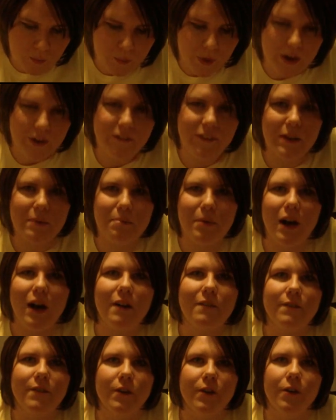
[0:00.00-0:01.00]
what have I
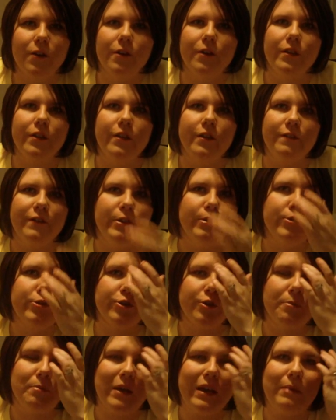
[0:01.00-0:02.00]
bought for the
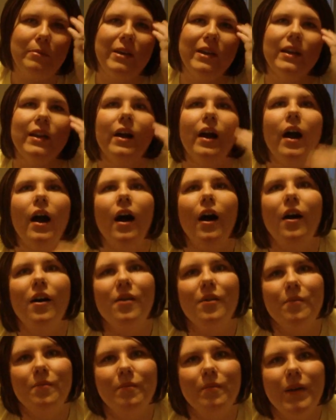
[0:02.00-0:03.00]
future baby?
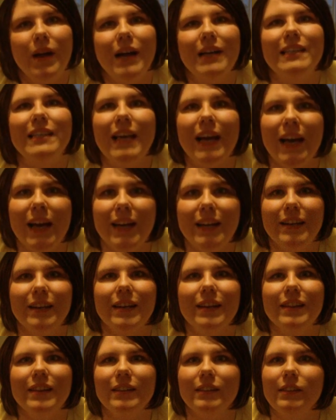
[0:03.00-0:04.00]
Again,
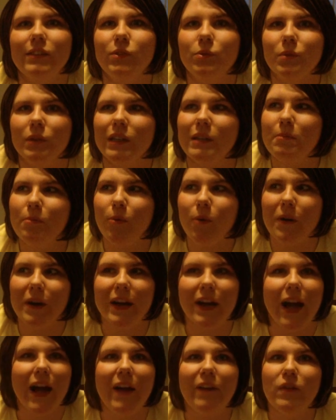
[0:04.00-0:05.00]
this is really
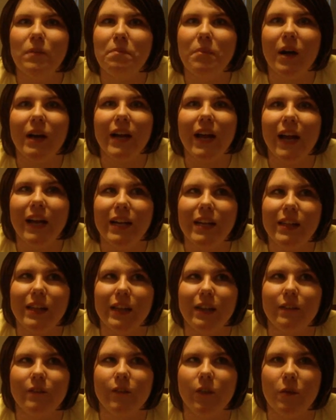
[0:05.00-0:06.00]
boring. I haven't bought
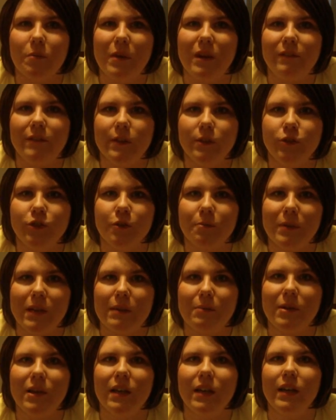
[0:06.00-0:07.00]
anything for my future
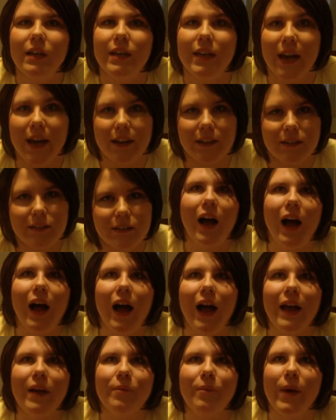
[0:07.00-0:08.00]
baby yet.
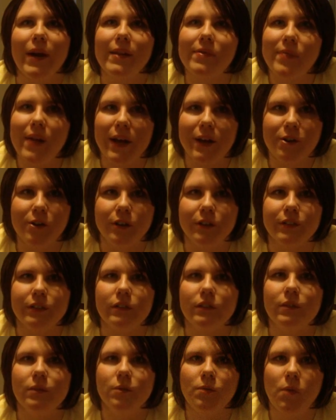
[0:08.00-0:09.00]
I write
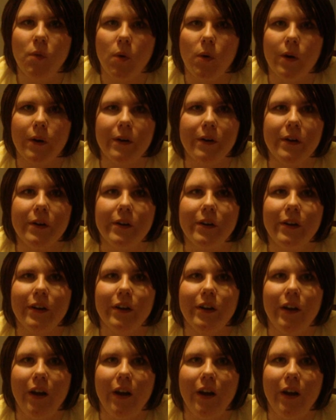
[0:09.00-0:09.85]
letters for